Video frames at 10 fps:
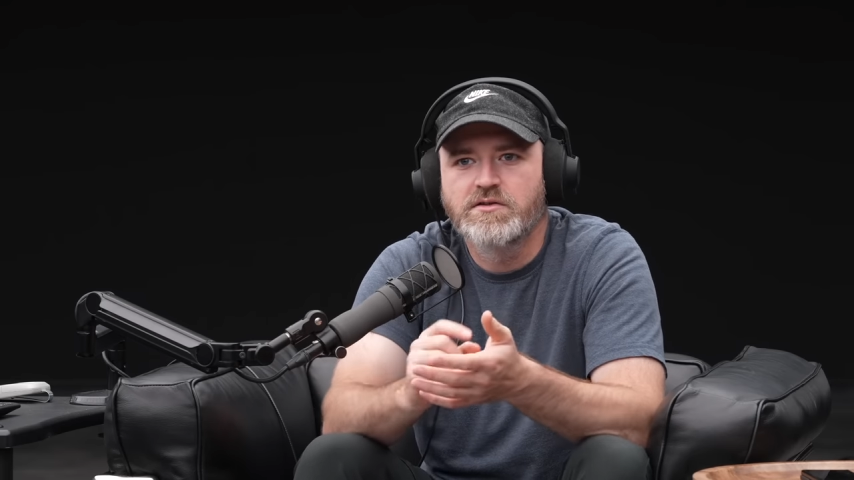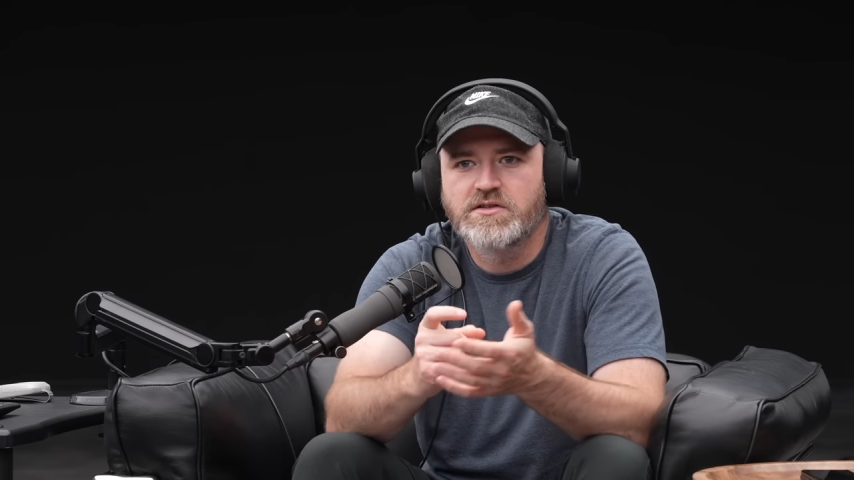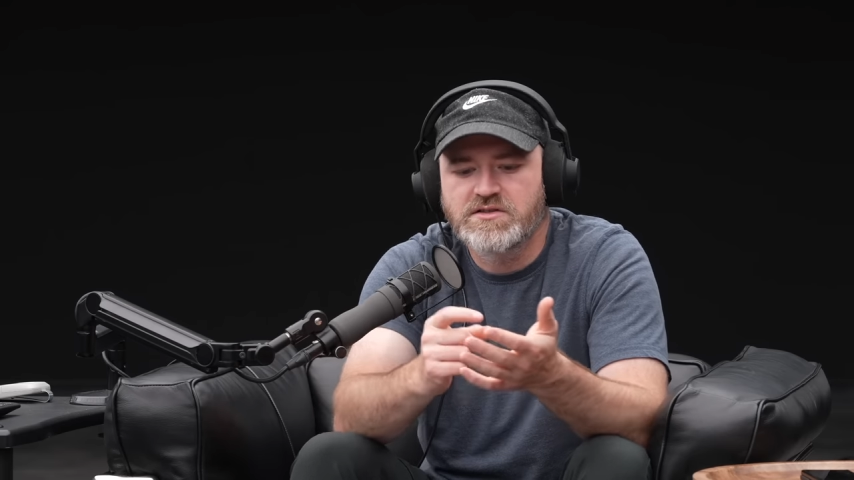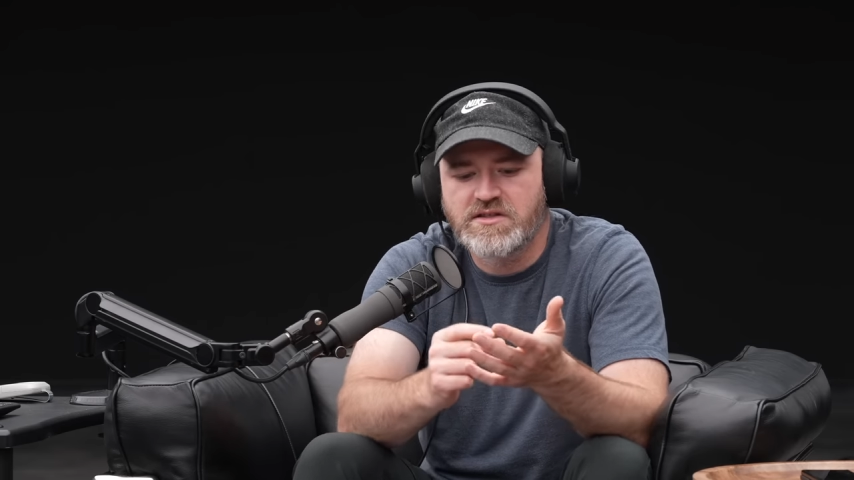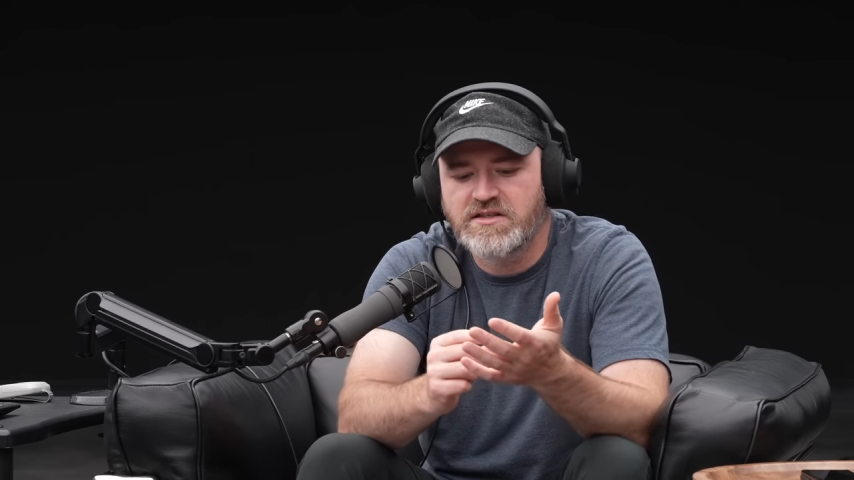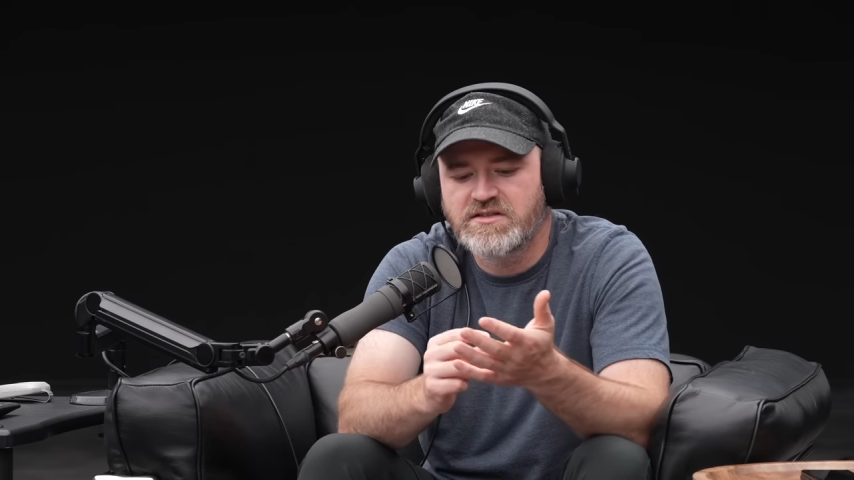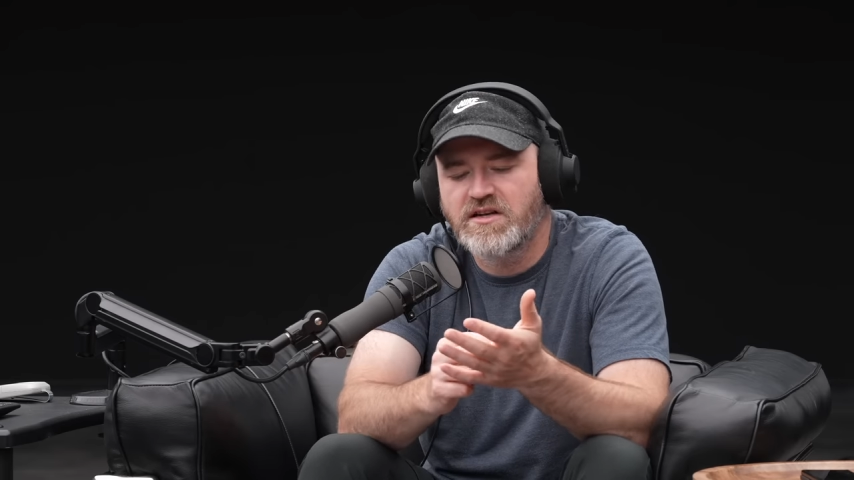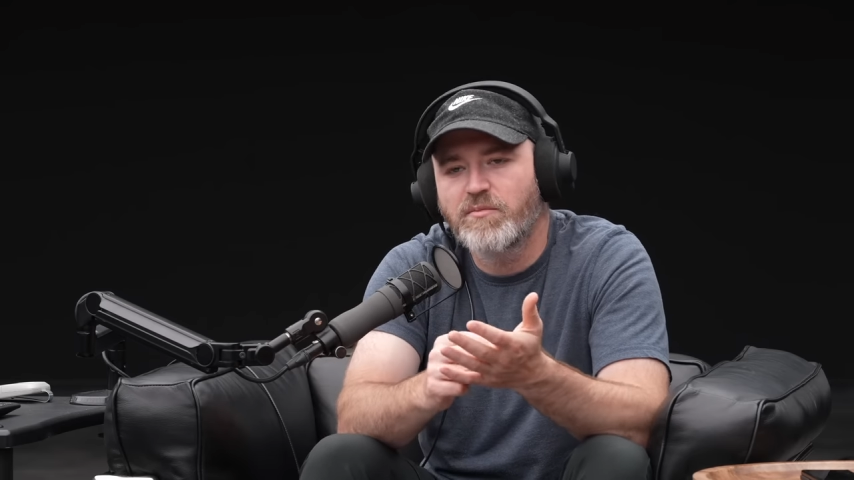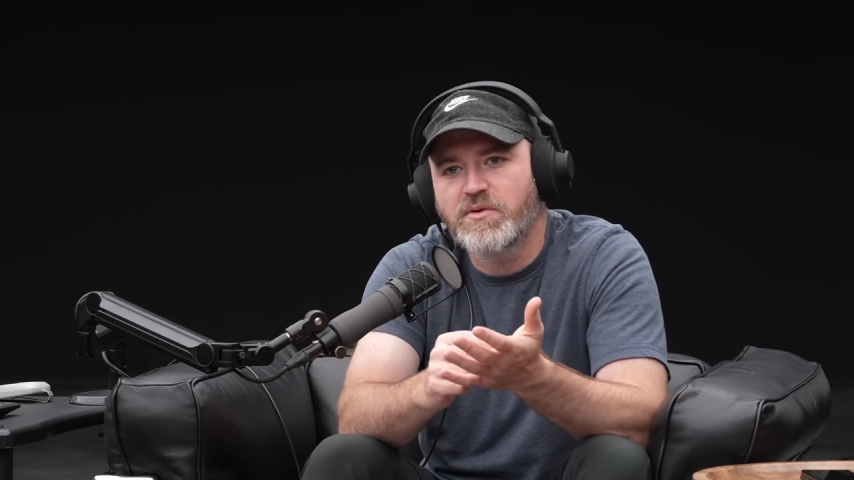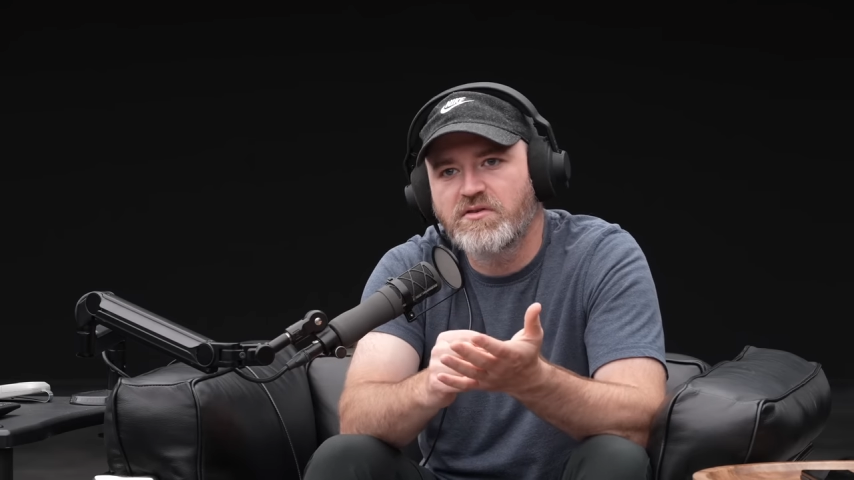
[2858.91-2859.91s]
Just slice it
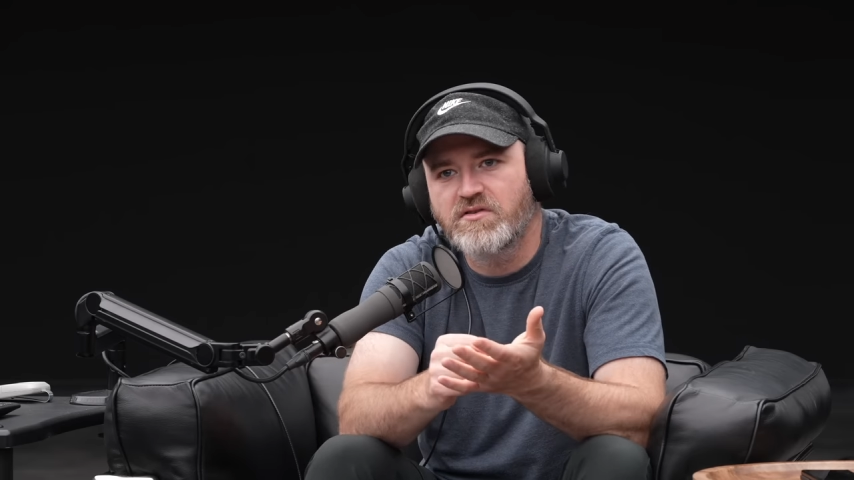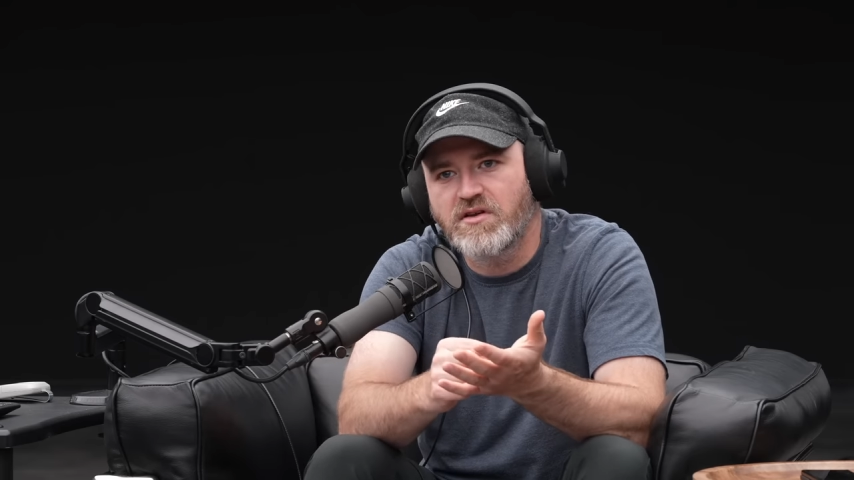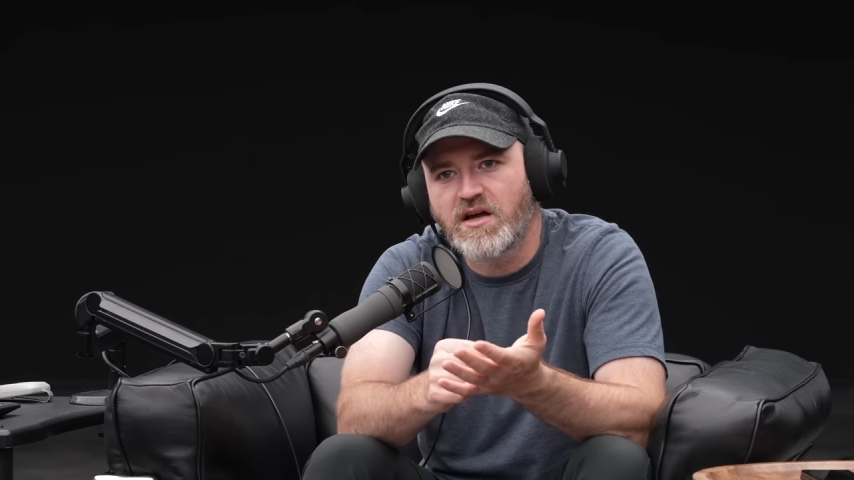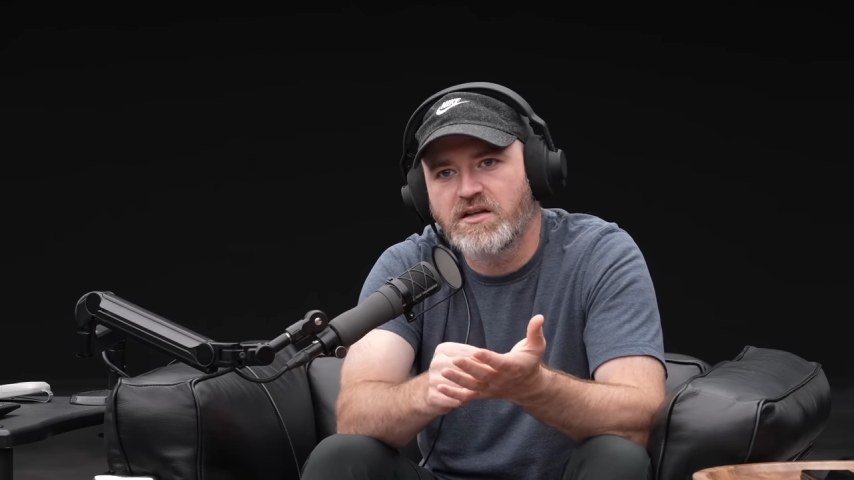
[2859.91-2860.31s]
up into tiny